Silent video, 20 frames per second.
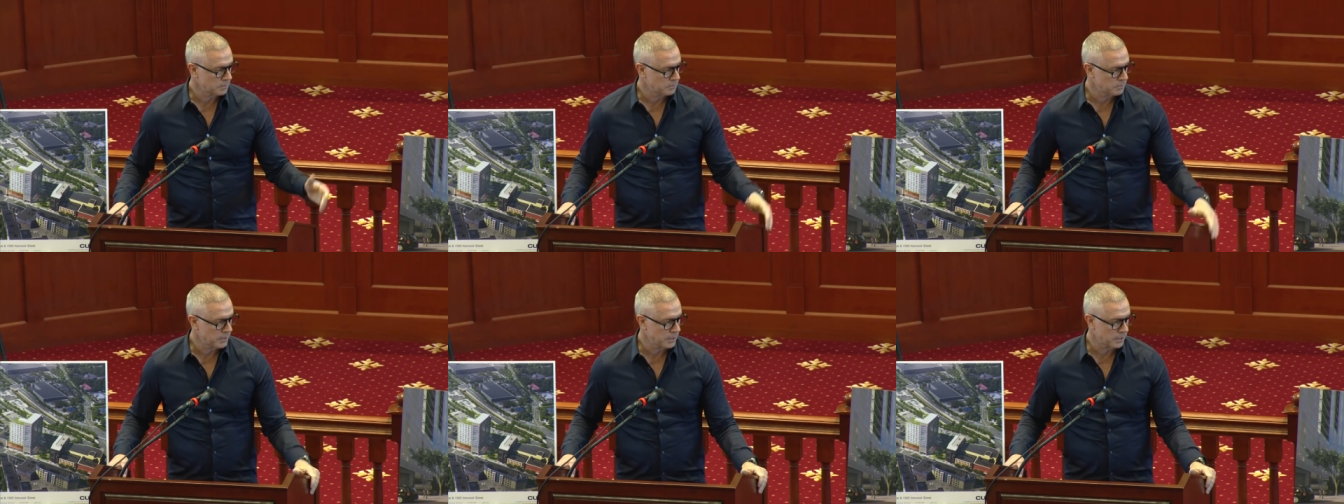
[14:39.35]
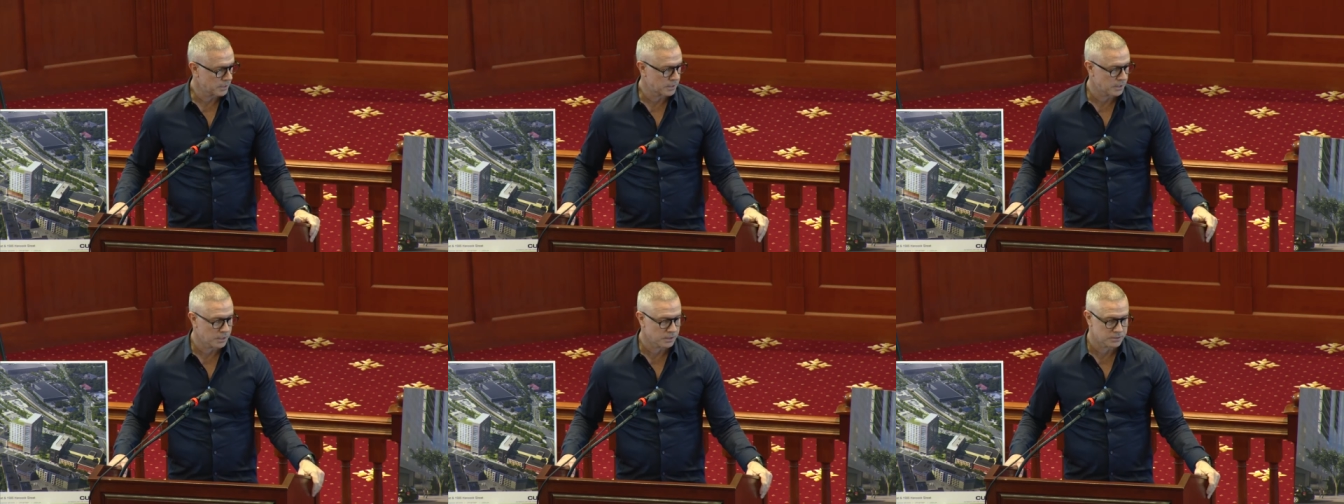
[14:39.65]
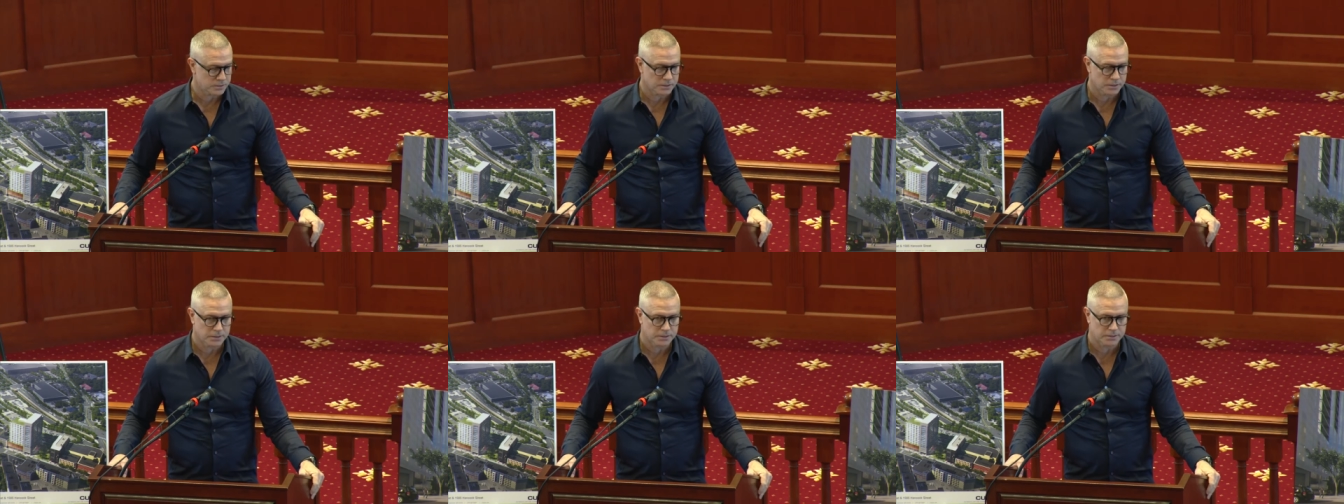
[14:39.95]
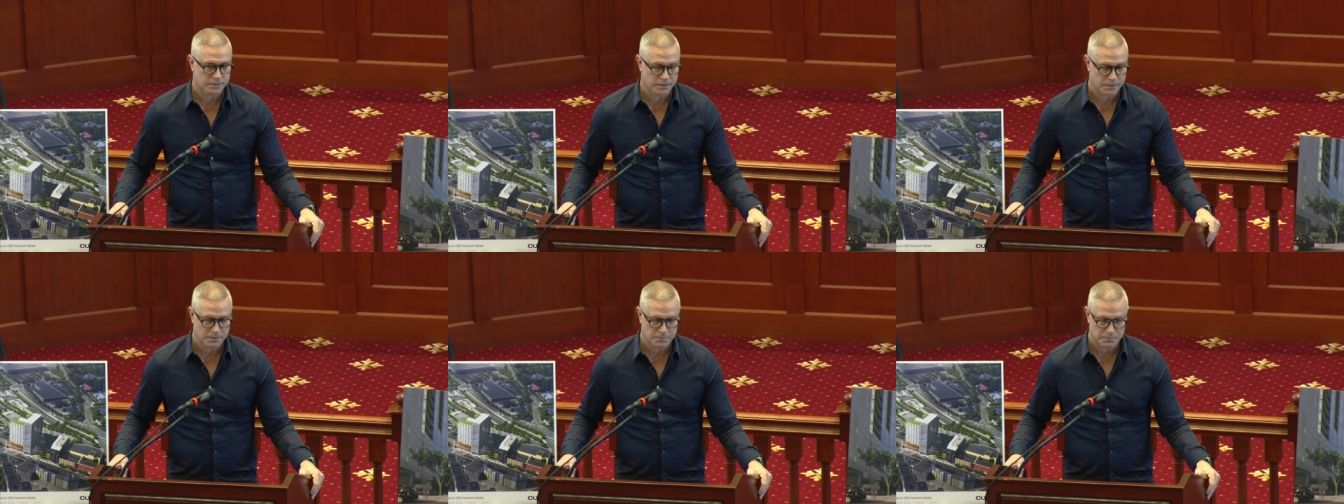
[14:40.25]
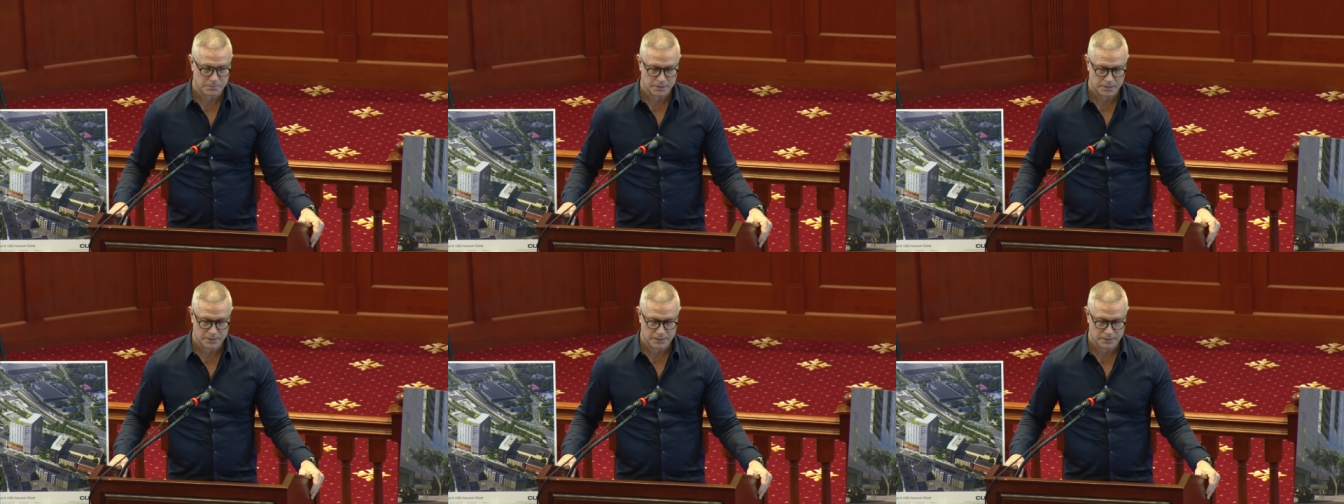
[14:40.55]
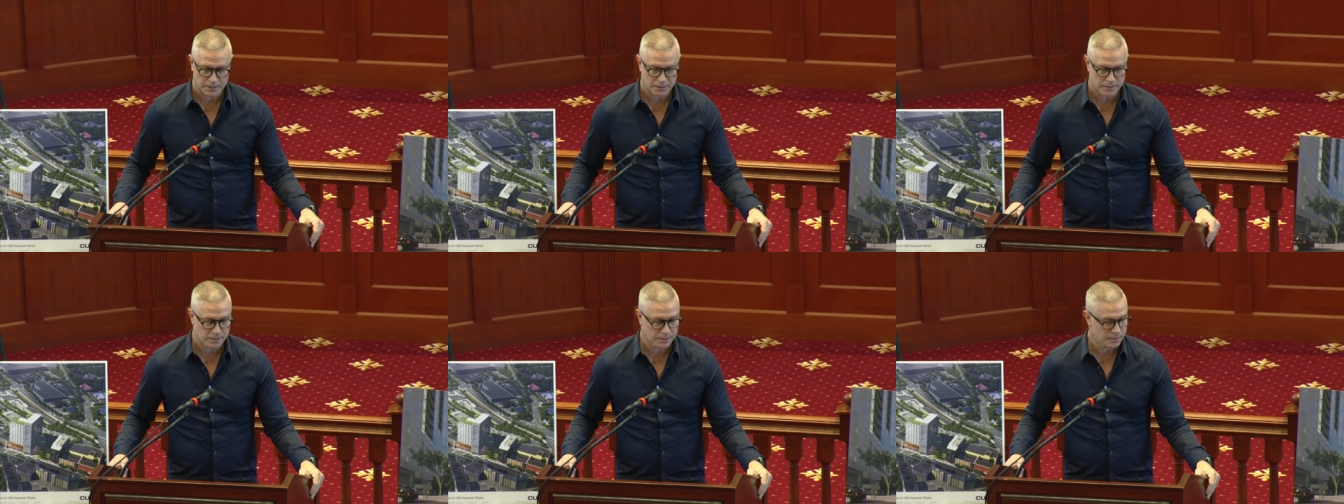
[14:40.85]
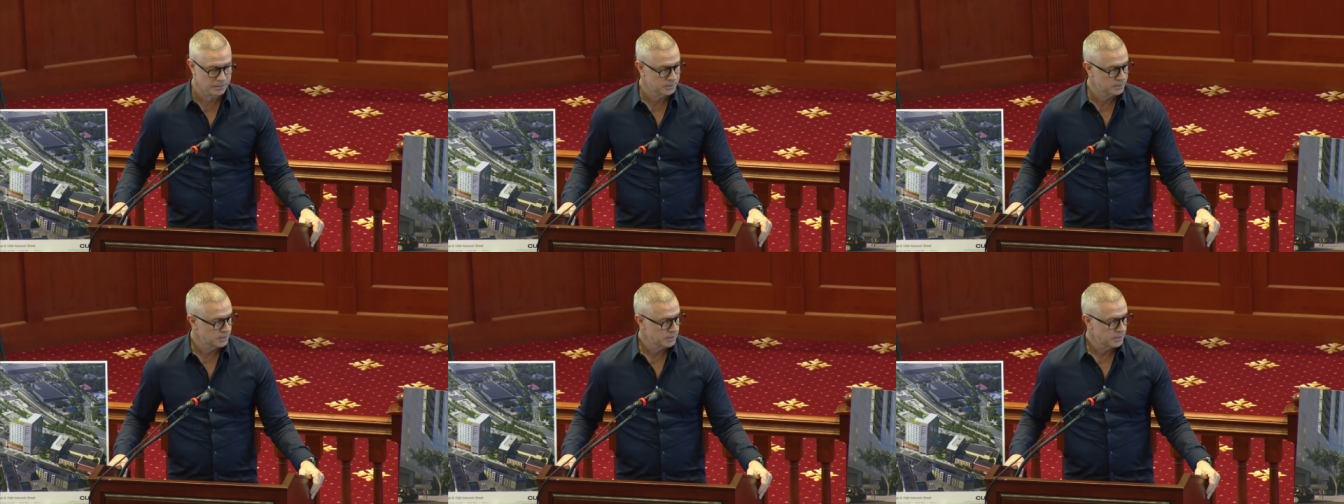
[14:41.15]
Mayor Koch and his team, and
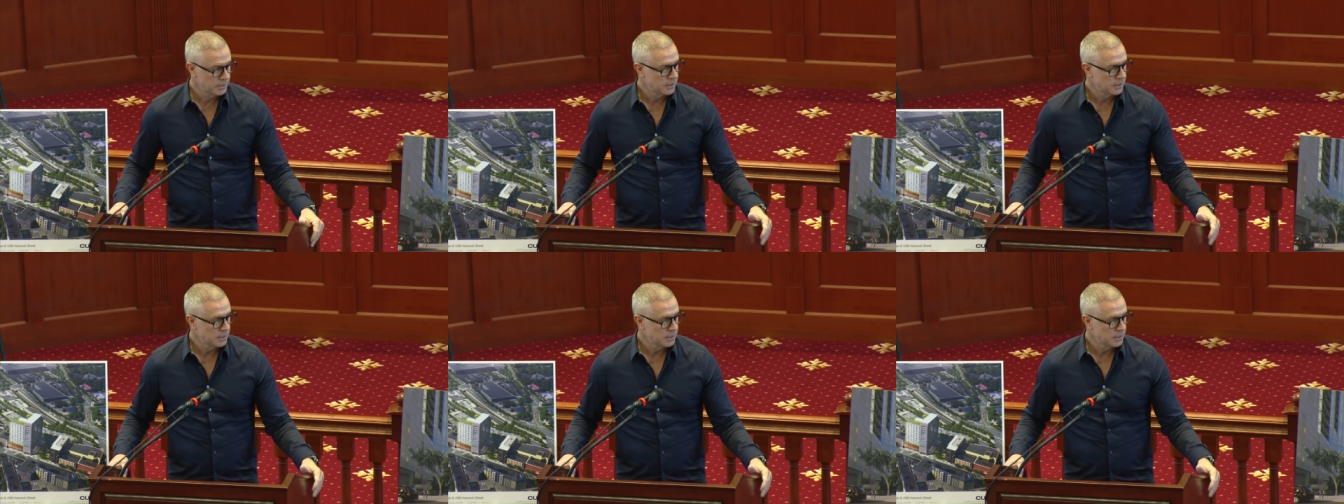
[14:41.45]
uh,